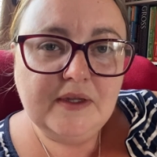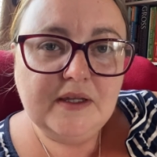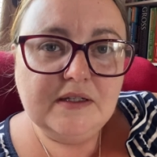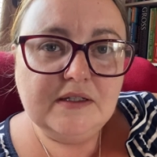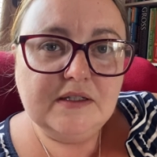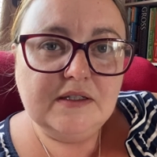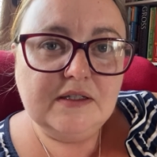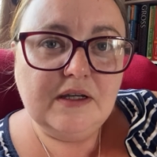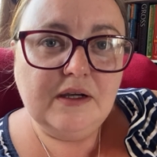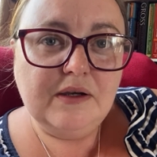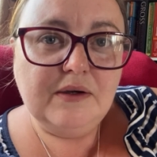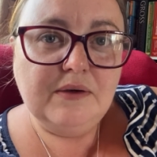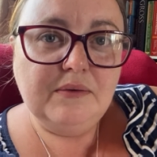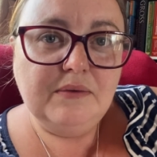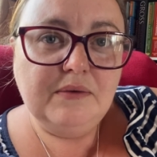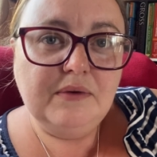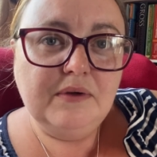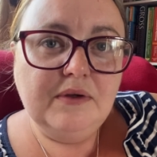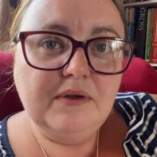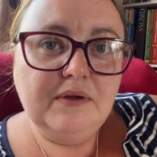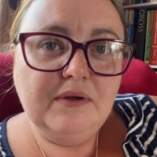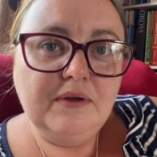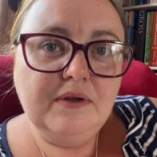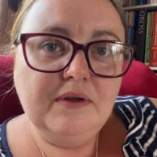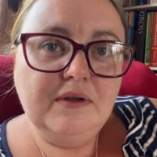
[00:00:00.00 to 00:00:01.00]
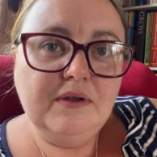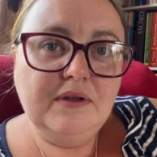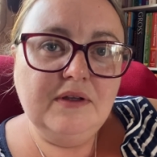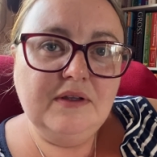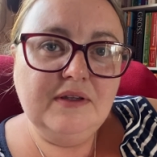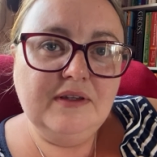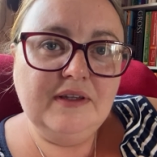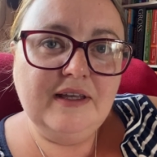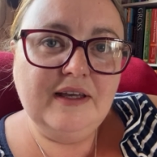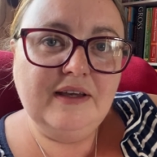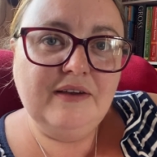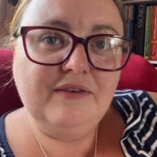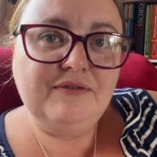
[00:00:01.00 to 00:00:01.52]
So,
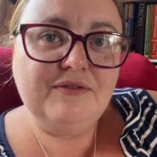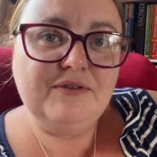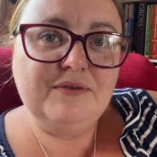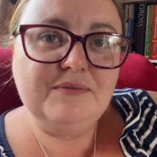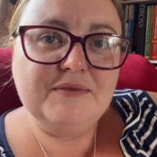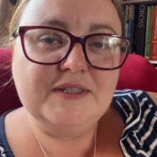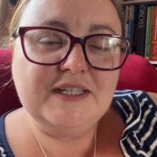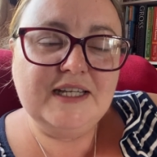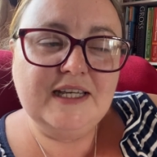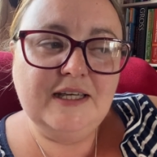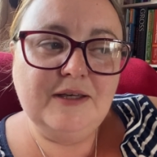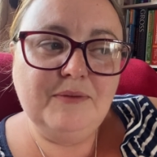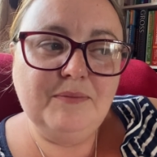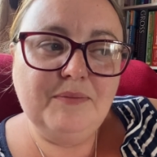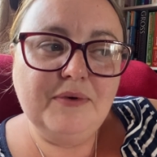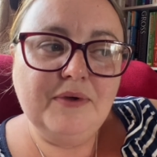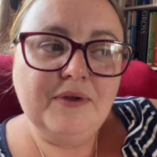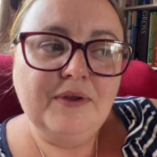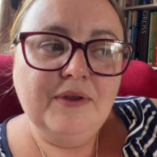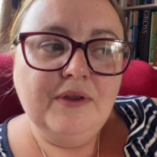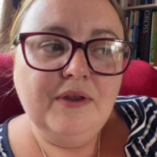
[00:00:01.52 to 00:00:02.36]
yeah, for him to keep.